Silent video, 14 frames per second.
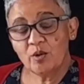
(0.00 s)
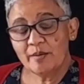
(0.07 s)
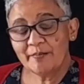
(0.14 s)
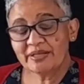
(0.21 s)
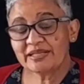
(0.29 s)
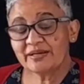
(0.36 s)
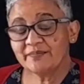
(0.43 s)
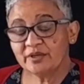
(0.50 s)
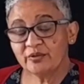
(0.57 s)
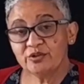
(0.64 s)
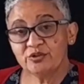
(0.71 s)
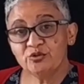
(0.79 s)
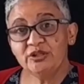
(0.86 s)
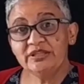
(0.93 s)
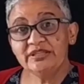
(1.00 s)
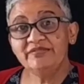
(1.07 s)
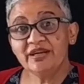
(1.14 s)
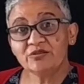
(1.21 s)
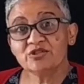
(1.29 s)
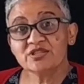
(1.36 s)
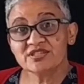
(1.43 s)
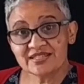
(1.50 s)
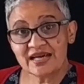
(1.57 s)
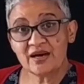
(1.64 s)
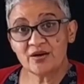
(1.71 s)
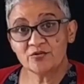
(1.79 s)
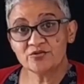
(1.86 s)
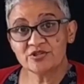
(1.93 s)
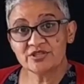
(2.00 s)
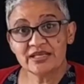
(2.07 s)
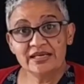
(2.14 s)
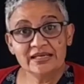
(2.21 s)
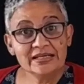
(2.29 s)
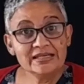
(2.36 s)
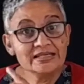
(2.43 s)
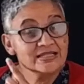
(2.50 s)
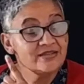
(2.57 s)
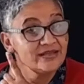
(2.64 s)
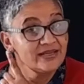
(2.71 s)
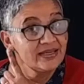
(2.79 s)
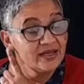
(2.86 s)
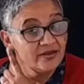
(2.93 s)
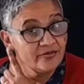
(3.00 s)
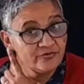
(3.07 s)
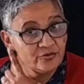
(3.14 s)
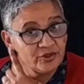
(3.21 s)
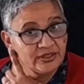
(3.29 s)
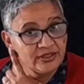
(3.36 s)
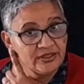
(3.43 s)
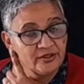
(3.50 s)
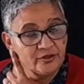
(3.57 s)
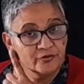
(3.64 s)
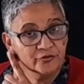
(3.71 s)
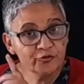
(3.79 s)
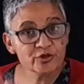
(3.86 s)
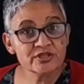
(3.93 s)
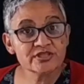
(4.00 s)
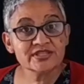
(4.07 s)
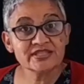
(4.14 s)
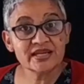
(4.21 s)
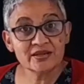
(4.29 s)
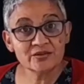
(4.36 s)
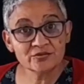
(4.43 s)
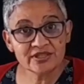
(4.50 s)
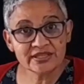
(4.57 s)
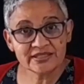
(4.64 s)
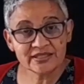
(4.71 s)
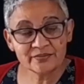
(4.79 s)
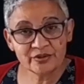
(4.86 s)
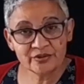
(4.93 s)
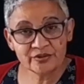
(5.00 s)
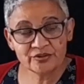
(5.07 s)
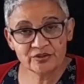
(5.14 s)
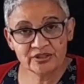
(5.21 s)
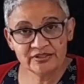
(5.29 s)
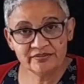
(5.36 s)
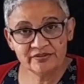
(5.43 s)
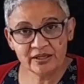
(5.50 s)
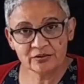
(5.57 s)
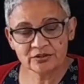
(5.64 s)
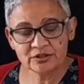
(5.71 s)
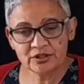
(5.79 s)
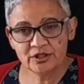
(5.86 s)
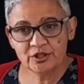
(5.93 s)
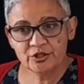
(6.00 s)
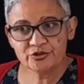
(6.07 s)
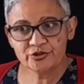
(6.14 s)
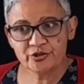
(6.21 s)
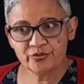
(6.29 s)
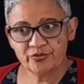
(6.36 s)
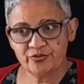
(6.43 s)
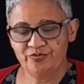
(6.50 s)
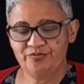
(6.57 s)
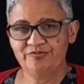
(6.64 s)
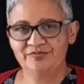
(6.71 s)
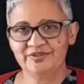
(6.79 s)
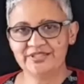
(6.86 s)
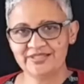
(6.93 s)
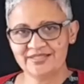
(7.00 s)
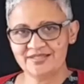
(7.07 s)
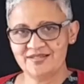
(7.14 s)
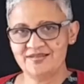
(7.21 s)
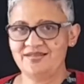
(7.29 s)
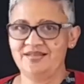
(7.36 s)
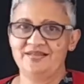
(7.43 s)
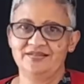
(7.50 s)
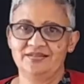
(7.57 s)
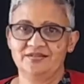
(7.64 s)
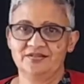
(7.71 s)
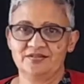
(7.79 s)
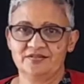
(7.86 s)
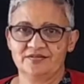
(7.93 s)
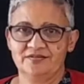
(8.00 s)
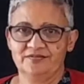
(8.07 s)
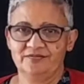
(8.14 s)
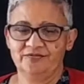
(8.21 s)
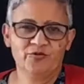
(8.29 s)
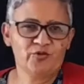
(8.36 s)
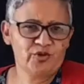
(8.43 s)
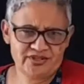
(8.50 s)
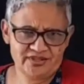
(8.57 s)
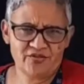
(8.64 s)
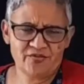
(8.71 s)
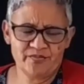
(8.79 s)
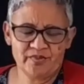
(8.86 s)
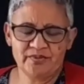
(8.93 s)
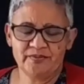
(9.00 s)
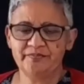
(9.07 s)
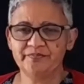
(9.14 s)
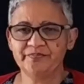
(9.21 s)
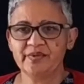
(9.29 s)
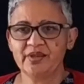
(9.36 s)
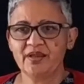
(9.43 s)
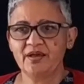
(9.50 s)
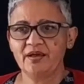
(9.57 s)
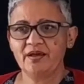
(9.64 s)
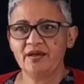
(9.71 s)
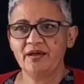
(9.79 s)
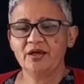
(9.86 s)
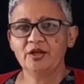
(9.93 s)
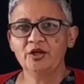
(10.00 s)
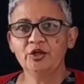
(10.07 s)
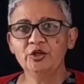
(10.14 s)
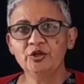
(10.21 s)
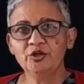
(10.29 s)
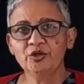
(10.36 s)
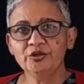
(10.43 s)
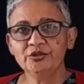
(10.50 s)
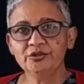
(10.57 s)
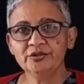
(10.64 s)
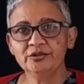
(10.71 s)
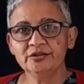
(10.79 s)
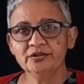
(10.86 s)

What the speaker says: but I'm going to leave out a sound. Listen carefully for the sound that I'm going to leave out. So here's the sentence. For example, Leon,